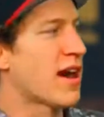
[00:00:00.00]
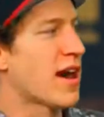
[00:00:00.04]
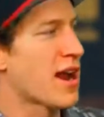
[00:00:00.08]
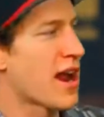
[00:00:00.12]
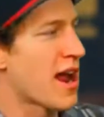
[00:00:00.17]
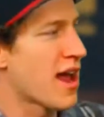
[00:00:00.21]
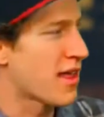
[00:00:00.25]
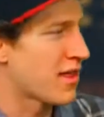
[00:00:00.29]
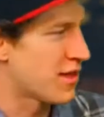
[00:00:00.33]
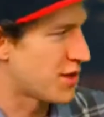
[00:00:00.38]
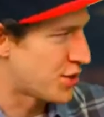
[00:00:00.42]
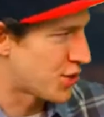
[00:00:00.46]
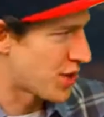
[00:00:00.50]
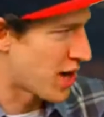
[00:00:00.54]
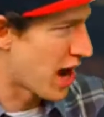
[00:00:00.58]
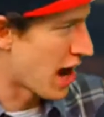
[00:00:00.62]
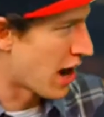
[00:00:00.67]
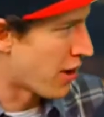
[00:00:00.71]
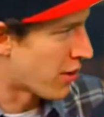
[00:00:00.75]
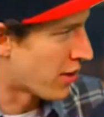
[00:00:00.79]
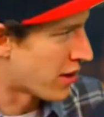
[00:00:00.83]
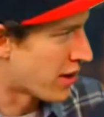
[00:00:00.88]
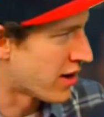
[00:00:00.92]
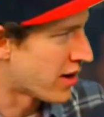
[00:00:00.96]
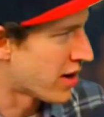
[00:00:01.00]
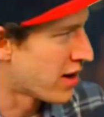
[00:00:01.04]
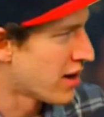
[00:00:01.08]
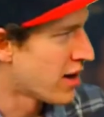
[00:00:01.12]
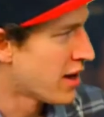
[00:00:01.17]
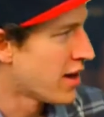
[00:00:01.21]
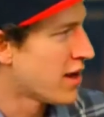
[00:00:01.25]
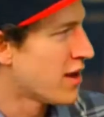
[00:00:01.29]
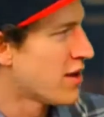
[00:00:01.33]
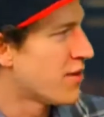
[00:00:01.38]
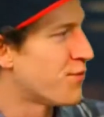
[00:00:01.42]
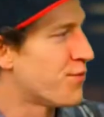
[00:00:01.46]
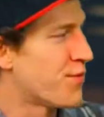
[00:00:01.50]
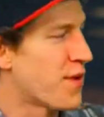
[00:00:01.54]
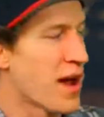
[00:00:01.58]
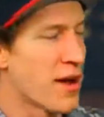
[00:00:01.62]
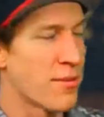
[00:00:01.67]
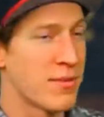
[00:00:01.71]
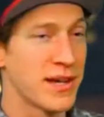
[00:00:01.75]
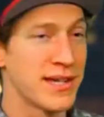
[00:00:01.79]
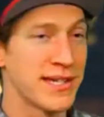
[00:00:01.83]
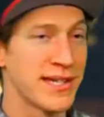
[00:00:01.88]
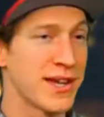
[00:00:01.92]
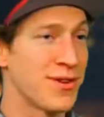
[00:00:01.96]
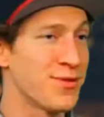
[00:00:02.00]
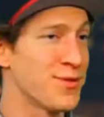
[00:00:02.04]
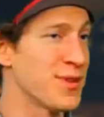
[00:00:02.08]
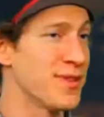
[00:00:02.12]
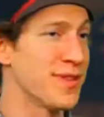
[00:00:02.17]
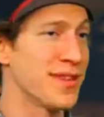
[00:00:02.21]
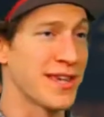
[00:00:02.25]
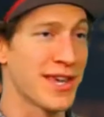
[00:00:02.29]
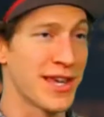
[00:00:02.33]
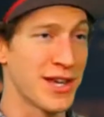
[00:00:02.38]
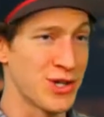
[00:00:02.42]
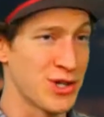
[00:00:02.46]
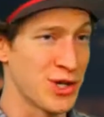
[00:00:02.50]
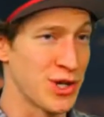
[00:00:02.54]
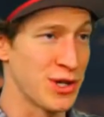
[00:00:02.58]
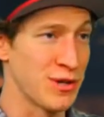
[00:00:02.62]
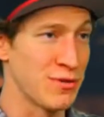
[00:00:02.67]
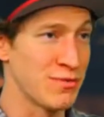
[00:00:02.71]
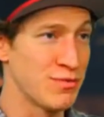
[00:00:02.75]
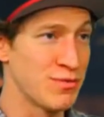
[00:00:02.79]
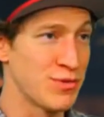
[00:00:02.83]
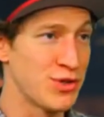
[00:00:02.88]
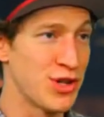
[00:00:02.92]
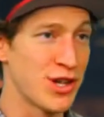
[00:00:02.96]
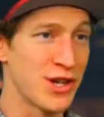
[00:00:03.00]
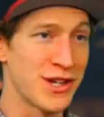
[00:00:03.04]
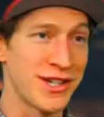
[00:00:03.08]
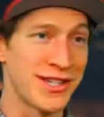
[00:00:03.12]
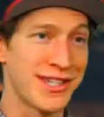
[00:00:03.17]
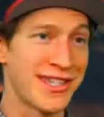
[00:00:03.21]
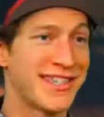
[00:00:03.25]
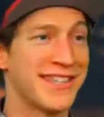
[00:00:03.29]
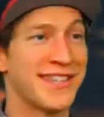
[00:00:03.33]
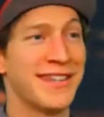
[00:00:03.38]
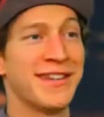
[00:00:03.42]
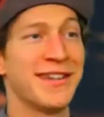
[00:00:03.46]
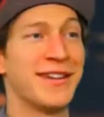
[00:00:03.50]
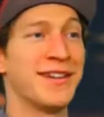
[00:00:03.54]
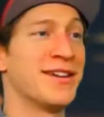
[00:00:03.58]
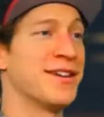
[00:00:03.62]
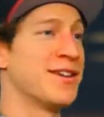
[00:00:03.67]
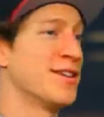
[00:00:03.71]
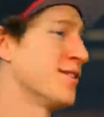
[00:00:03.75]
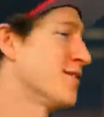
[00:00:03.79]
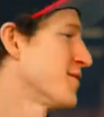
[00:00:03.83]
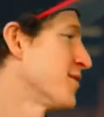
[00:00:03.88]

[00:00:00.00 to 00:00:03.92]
got out of the shower, found myself in the kitchen just